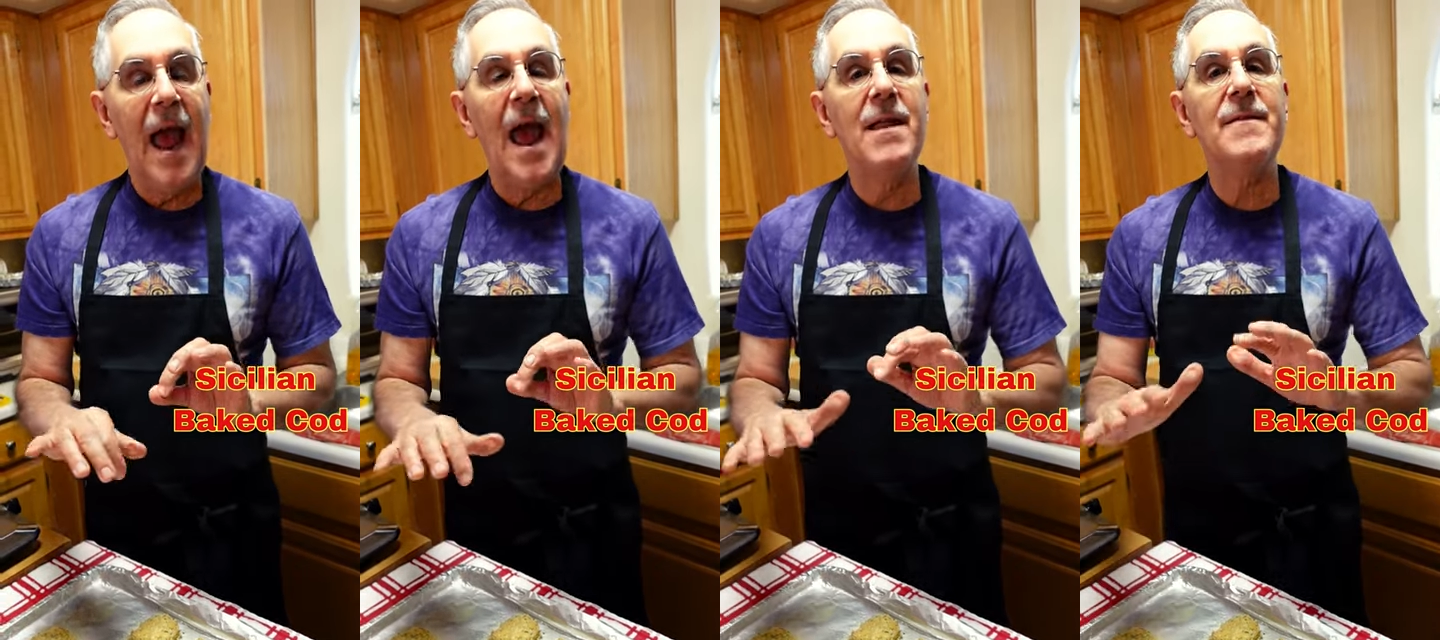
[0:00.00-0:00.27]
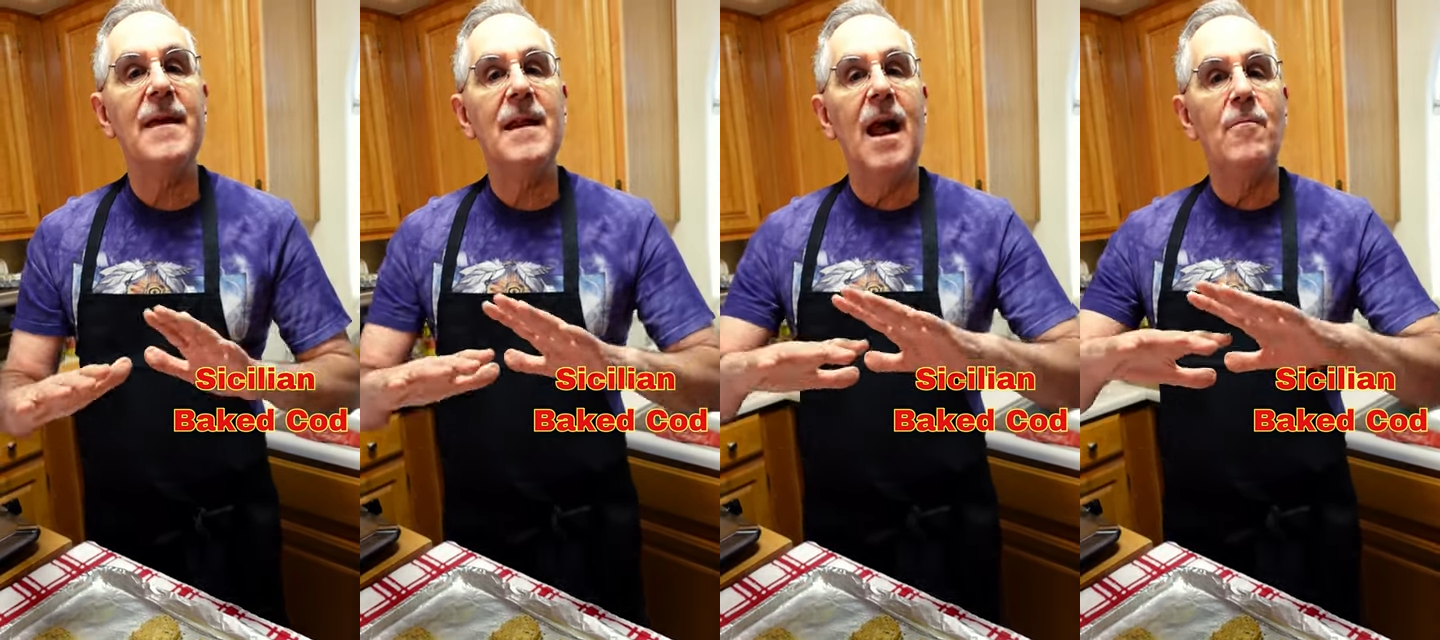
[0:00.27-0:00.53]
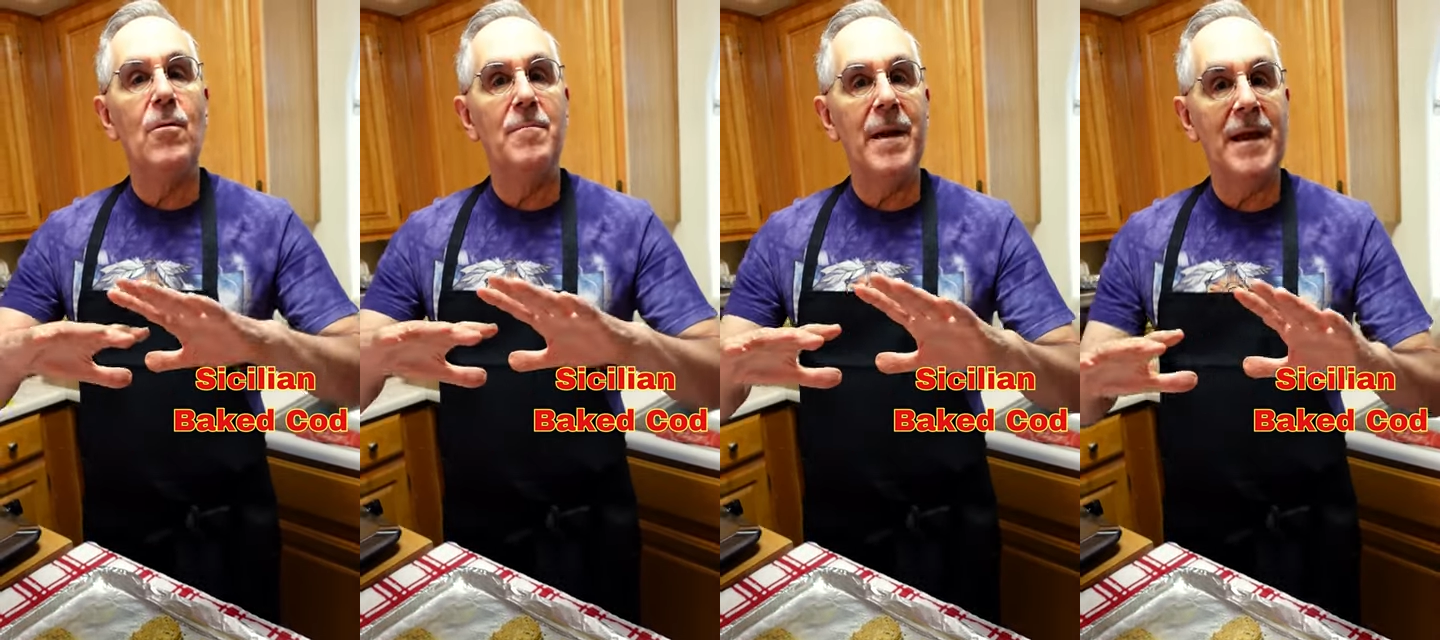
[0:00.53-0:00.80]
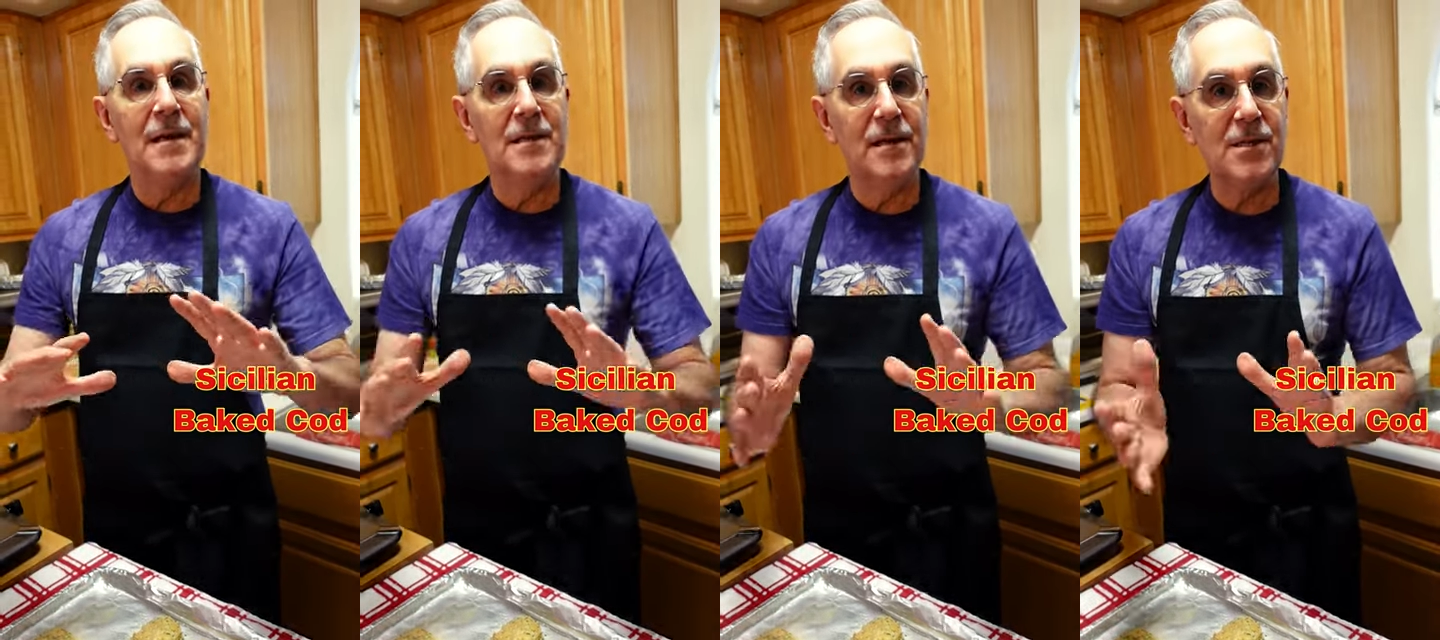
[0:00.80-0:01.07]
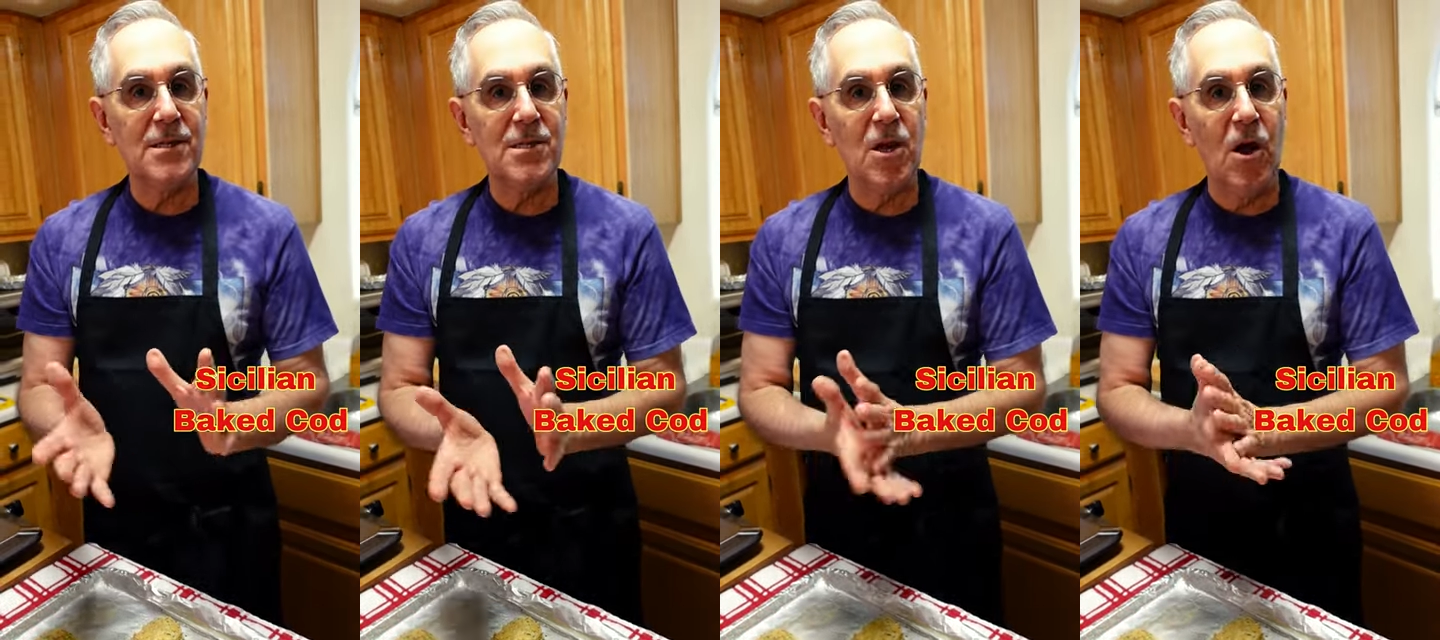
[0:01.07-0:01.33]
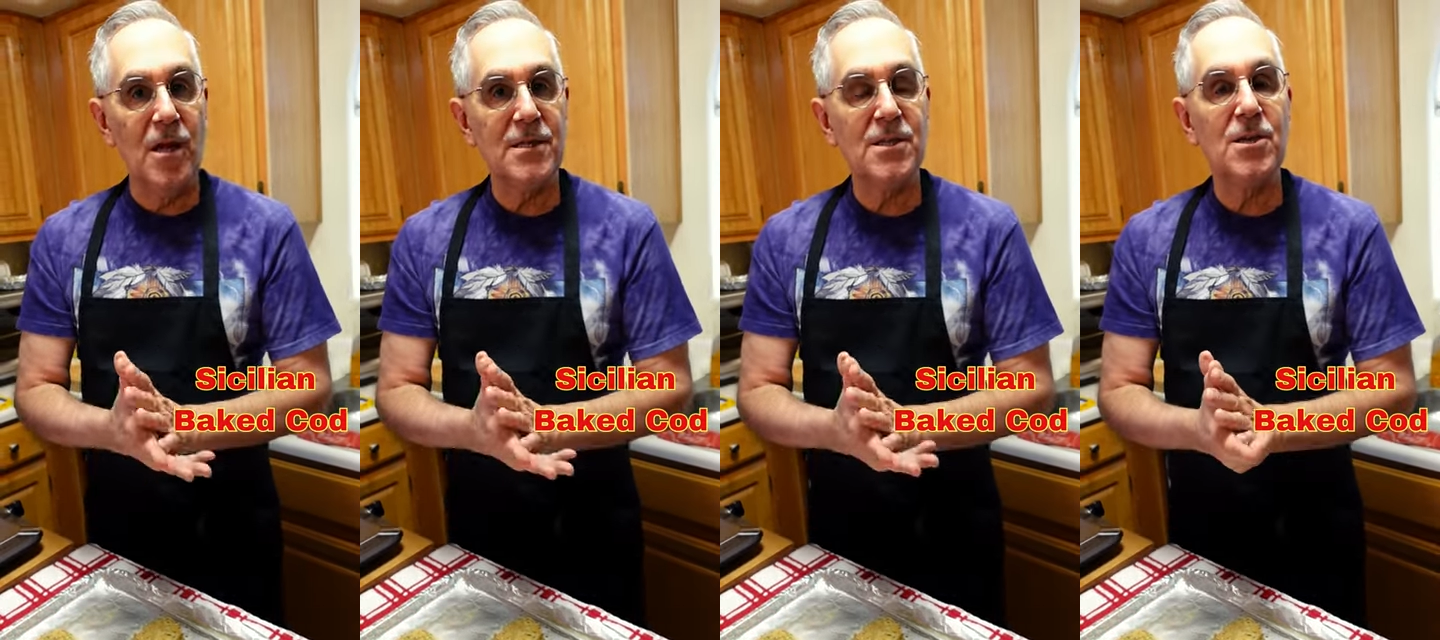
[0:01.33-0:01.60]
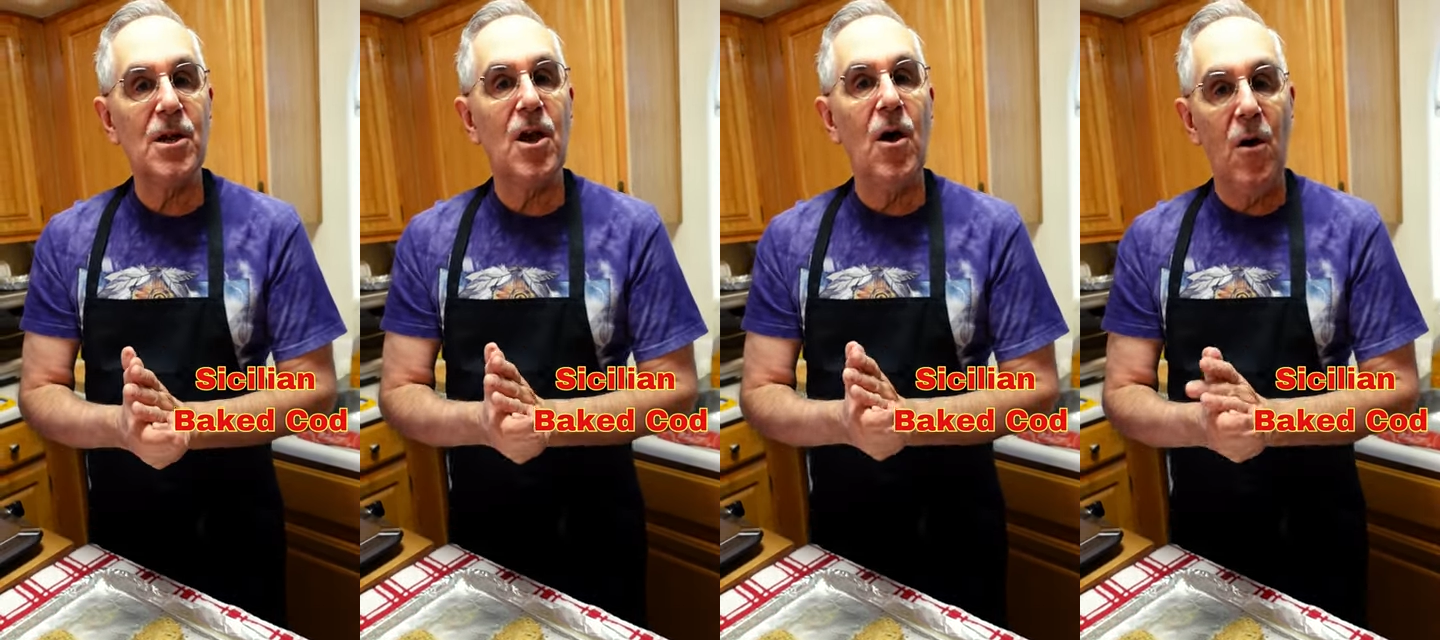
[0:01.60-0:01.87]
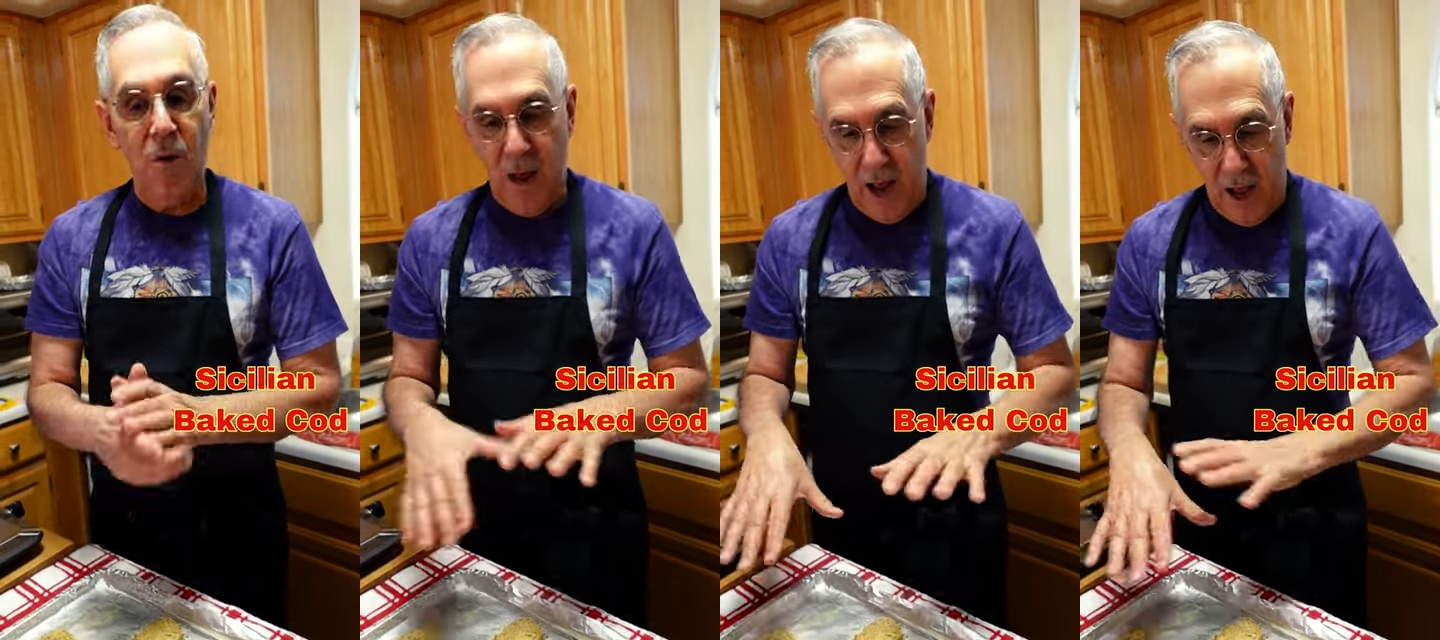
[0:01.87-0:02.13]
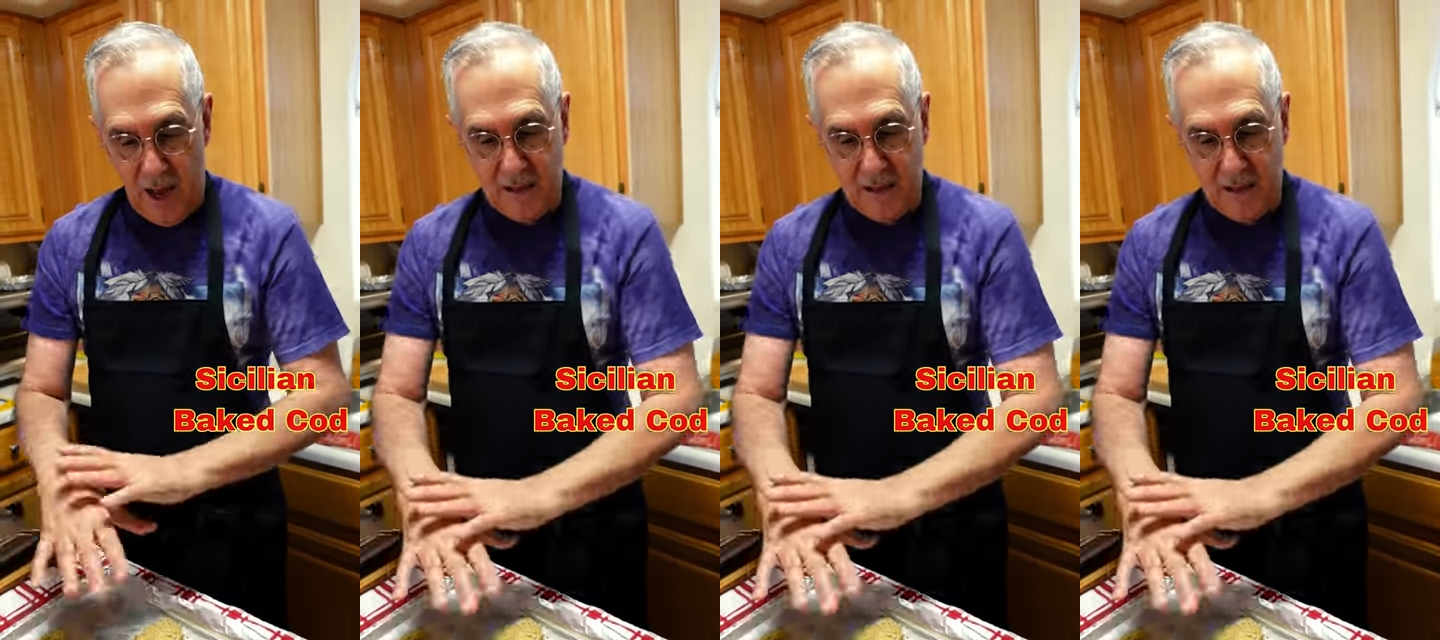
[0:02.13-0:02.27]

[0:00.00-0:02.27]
and then I will make a little sauce to go